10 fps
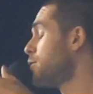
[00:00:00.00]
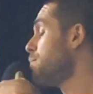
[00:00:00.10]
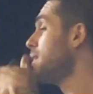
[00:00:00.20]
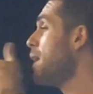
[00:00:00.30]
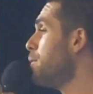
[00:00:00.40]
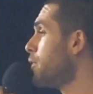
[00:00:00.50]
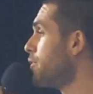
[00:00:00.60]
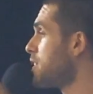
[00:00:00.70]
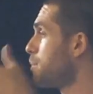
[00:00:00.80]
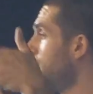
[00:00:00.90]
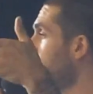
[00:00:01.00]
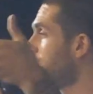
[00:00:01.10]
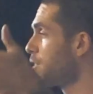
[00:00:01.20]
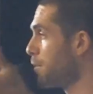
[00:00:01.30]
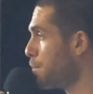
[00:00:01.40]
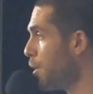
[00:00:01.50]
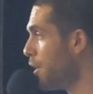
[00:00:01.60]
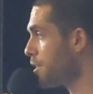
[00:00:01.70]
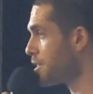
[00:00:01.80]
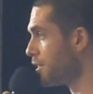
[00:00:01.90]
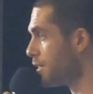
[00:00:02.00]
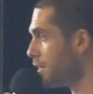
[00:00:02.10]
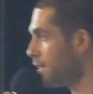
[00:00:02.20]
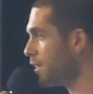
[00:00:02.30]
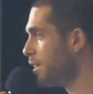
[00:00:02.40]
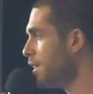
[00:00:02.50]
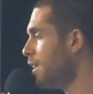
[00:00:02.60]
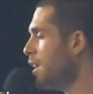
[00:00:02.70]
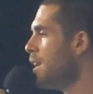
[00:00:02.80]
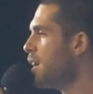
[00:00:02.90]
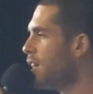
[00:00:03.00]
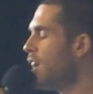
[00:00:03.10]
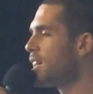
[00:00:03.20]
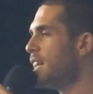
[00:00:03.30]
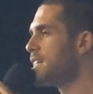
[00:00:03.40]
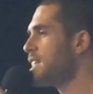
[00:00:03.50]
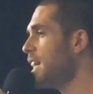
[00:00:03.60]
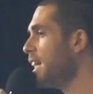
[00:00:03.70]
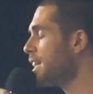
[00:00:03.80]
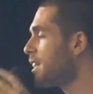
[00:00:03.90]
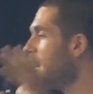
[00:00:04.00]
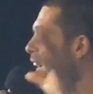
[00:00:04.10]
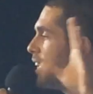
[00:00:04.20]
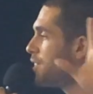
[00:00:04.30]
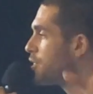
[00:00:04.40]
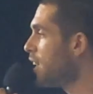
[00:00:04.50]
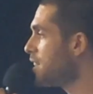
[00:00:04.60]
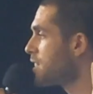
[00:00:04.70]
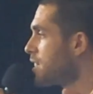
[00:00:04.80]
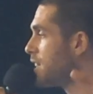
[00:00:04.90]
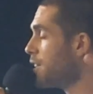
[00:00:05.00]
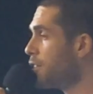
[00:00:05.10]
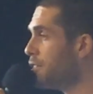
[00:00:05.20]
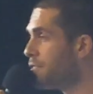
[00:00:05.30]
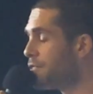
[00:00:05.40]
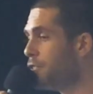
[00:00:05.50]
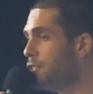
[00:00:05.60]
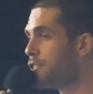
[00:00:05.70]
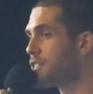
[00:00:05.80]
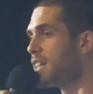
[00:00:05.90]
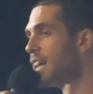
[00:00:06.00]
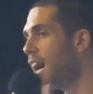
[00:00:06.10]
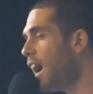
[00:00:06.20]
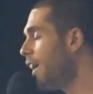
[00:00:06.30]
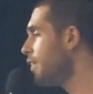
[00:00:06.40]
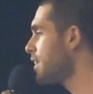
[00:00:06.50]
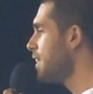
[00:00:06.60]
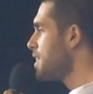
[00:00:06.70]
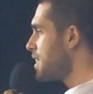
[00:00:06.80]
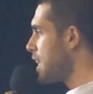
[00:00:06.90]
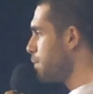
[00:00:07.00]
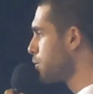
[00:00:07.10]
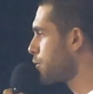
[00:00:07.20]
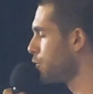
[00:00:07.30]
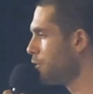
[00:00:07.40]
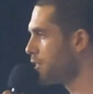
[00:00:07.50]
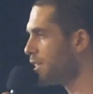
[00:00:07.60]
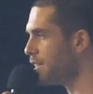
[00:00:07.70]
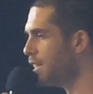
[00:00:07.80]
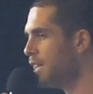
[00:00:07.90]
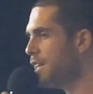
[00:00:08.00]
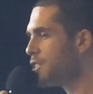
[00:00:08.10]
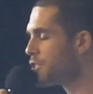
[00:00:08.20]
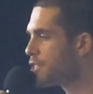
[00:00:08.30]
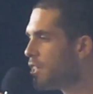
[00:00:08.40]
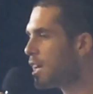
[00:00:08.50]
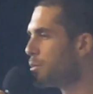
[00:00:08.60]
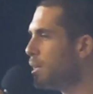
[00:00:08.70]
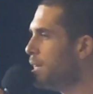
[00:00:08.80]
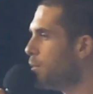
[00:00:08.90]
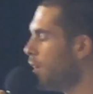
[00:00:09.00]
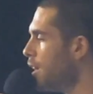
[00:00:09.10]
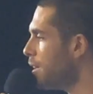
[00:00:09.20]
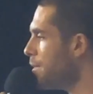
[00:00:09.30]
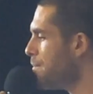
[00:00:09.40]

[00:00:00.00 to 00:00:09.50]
be able to respect the person. Like I said, they are just confused. They are against animal cruelty, just like we were.